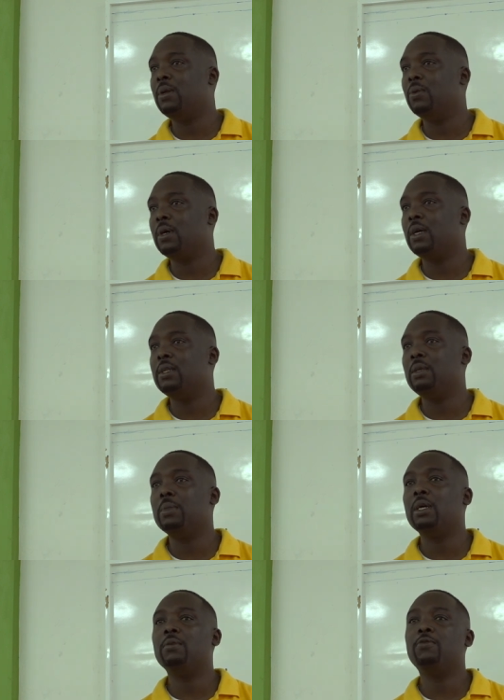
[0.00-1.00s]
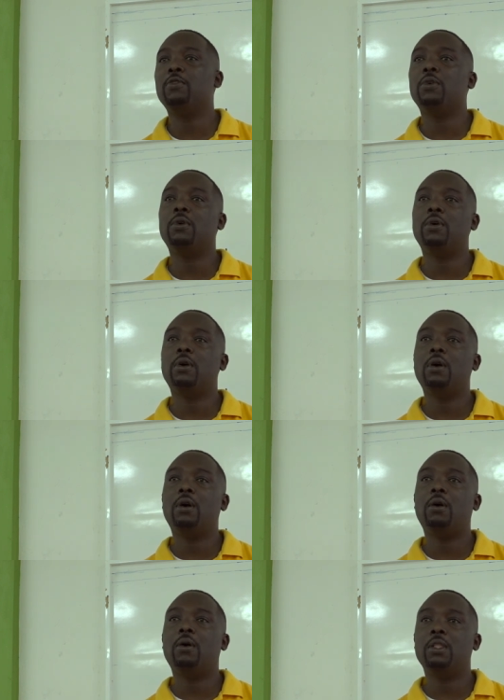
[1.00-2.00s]
local demand for
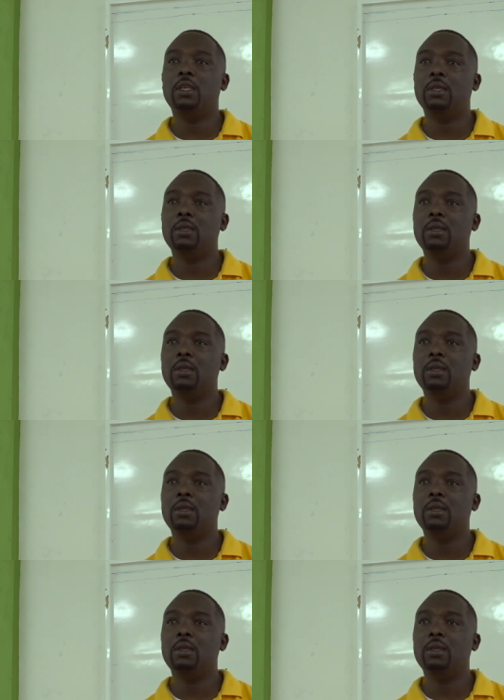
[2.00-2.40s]
honey.